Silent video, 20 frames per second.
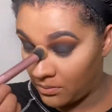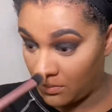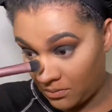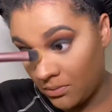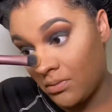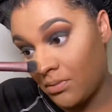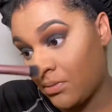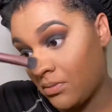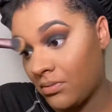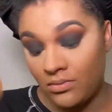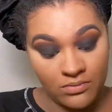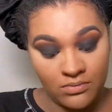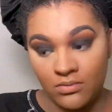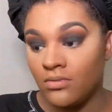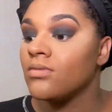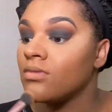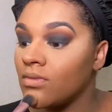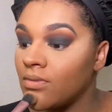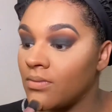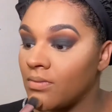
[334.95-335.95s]
with
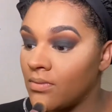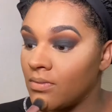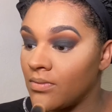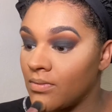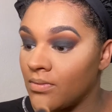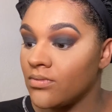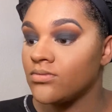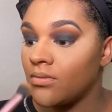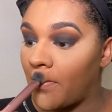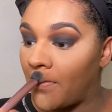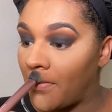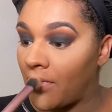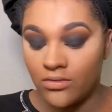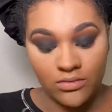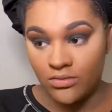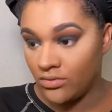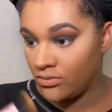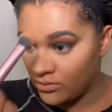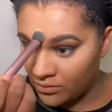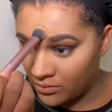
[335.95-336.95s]
my
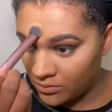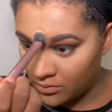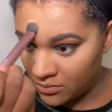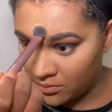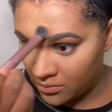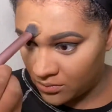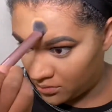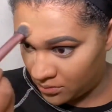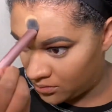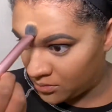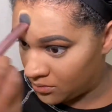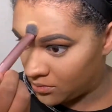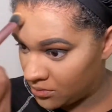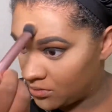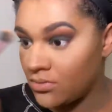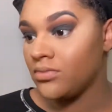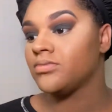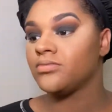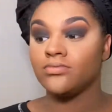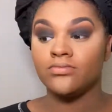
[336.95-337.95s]
Maybelline Fit Me
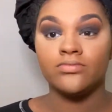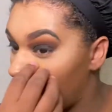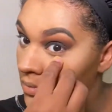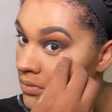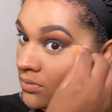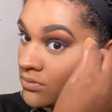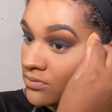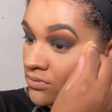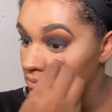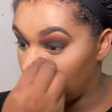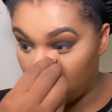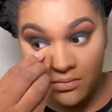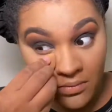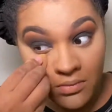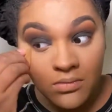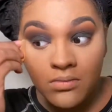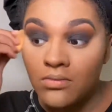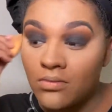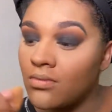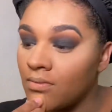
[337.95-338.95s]
powder. Y'all,
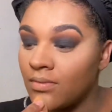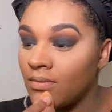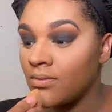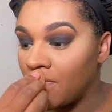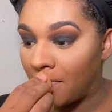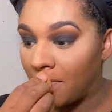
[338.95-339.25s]
I don't